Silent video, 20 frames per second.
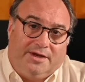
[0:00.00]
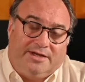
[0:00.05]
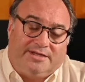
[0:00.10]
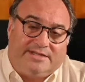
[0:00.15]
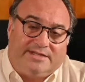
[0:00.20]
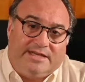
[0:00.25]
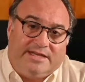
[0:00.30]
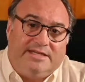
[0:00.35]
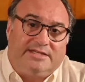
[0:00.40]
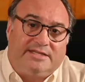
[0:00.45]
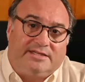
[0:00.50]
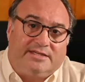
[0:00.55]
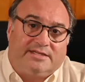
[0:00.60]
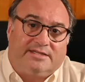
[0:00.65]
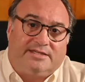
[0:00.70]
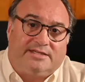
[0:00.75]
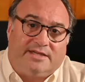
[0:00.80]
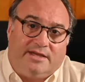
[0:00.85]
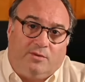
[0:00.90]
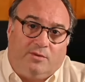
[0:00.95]
it's easy
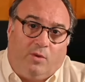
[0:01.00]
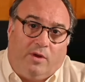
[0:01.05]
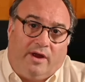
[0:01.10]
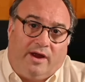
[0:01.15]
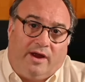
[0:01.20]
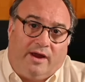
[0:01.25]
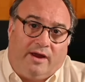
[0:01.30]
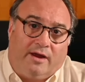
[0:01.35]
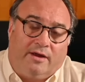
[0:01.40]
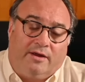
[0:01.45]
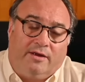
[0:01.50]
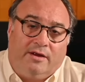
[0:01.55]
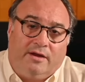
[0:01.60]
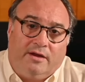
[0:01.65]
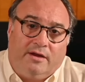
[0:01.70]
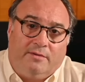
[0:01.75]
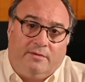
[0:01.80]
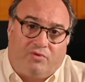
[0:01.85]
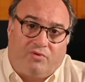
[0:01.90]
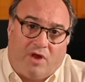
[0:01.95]
to see where
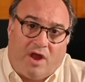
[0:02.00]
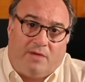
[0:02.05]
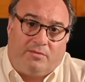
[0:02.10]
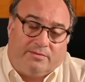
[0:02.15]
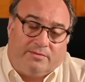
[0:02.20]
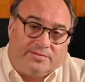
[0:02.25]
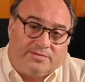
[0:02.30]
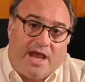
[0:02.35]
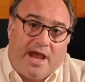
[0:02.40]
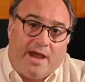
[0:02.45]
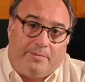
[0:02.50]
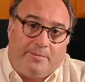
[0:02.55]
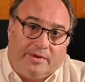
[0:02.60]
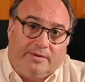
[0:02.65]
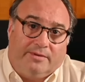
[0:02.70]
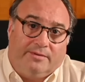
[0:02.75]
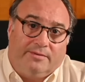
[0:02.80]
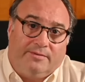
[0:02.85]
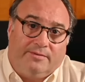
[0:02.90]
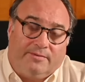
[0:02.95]
problems
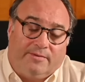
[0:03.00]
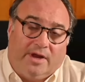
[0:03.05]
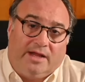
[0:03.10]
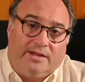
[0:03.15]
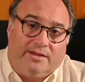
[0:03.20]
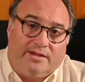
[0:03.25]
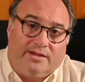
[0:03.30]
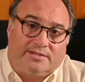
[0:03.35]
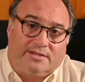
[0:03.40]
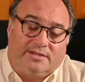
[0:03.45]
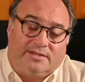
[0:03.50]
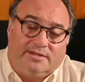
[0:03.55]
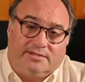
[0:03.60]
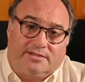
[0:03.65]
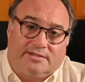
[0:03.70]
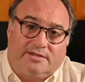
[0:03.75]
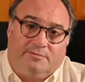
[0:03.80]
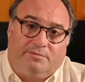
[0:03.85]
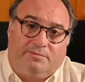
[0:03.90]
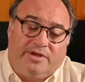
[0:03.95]
happen. Right? There's
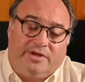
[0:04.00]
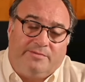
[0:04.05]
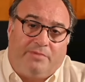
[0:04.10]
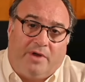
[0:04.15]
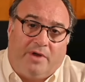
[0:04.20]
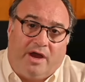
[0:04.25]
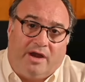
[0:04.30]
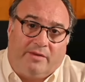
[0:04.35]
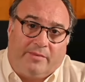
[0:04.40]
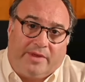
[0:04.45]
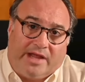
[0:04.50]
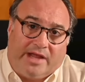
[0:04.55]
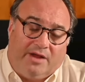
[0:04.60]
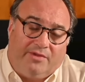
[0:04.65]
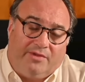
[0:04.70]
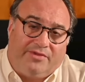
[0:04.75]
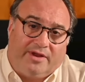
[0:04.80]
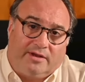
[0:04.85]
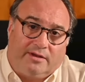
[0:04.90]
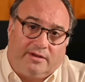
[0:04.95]
there's a complete bottoming
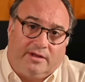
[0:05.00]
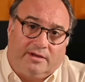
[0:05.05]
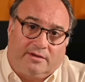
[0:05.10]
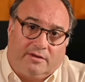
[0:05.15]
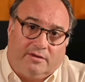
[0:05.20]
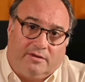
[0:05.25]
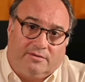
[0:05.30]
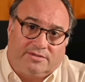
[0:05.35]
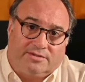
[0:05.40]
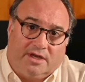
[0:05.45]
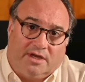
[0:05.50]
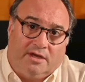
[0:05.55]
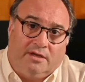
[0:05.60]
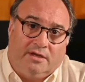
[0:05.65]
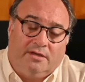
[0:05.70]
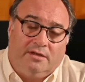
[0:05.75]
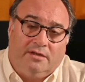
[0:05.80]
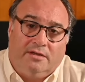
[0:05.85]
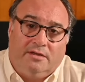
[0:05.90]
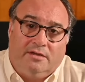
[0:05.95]
out that that goes
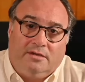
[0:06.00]
on.